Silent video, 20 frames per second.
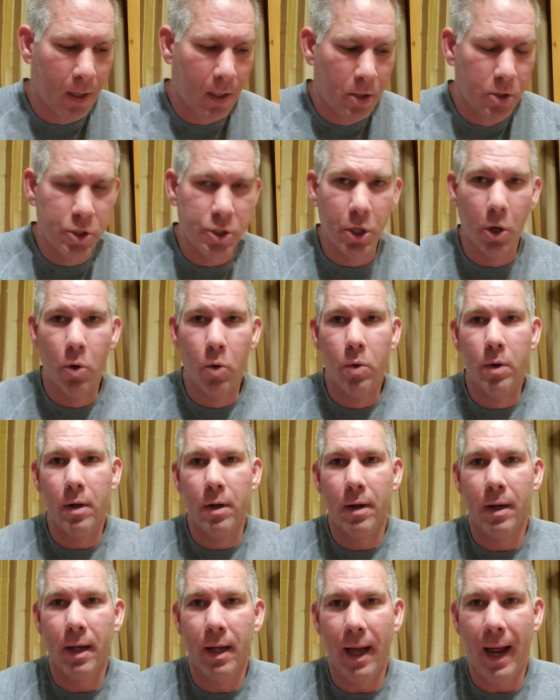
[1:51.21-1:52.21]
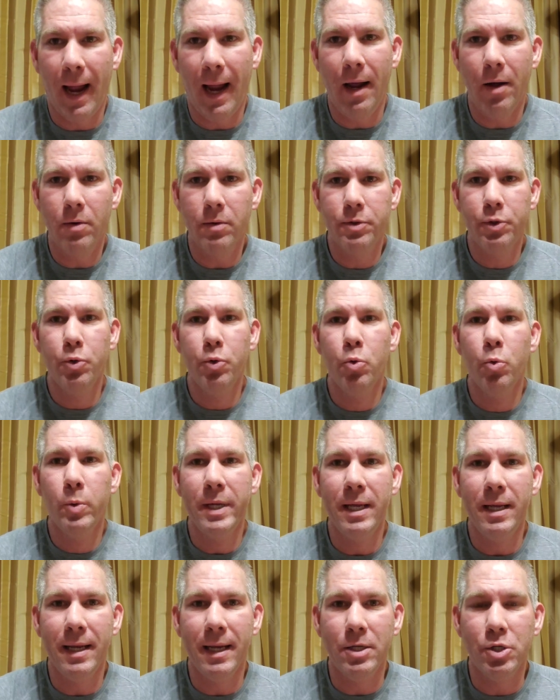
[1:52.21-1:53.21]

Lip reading: So how do we